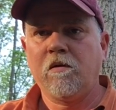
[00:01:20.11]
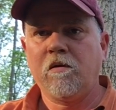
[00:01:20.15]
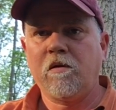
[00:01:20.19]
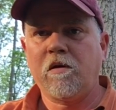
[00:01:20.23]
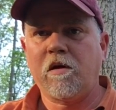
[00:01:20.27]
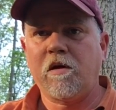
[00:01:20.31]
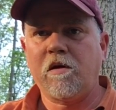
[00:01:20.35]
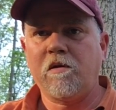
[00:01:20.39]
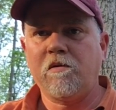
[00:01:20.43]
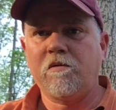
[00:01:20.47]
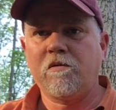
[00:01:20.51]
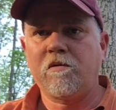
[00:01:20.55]

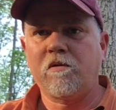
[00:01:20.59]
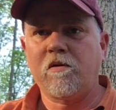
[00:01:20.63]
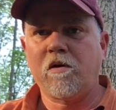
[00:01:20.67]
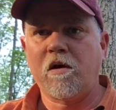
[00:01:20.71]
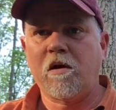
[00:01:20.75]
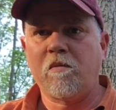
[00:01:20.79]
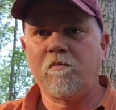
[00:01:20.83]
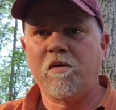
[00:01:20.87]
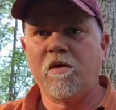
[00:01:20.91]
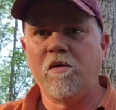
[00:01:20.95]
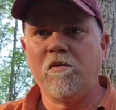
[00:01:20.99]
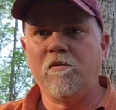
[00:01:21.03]
Okay, so
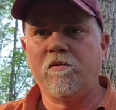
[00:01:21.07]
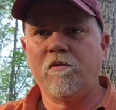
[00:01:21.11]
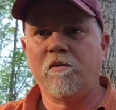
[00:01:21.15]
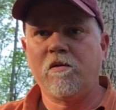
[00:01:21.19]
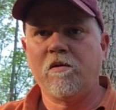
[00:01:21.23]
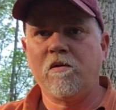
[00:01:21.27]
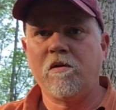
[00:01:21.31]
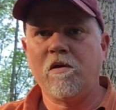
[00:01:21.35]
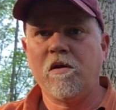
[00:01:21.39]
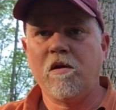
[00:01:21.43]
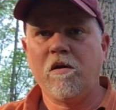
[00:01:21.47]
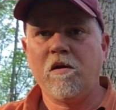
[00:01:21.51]
I'm
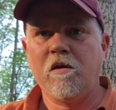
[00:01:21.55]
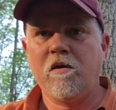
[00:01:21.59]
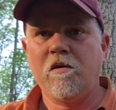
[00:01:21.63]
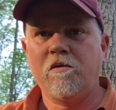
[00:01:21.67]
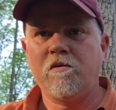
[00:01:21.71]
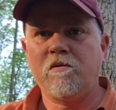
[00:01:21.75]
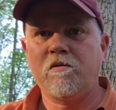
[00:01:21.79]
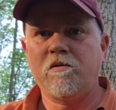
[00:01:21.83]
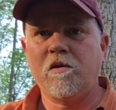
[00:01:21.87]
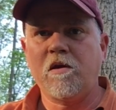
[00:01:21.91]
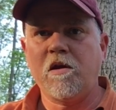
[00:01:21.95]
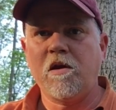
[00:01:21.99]
using
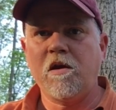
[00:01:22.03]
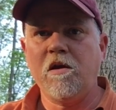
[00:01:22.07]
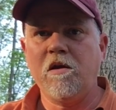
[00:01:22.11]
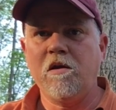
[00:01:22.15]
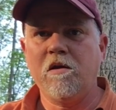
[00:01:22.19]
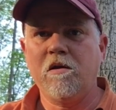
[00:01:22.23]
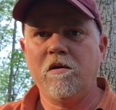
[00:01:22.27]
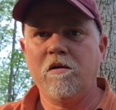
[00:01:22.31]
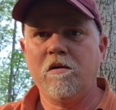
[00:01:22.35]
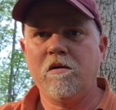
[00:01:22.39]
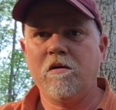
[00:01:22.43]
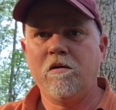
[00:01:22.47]
C,
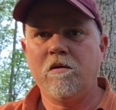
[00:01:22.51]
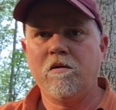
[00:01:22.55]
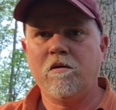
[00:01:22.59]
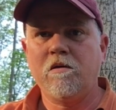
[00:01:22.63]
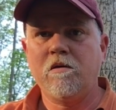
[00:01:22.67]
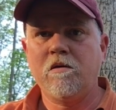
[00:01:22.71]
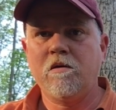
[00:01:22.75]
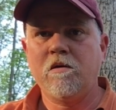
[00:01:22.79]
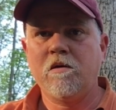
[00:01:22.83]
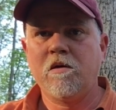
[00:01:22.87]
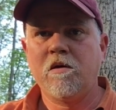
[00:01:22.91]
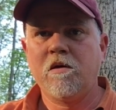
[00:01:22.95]

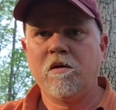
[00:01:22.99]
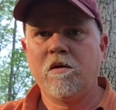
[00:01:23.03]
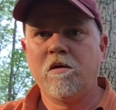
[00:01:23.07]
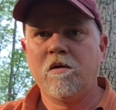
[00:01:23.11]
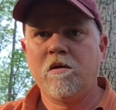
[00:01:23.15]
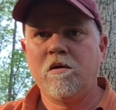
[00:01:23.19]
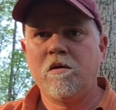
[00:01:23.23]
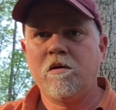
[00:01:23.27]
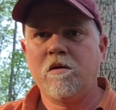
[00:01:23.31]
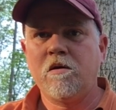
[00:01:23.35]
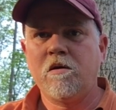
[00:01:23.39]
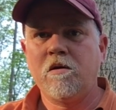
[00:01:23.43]

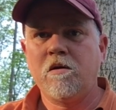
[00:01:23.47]
and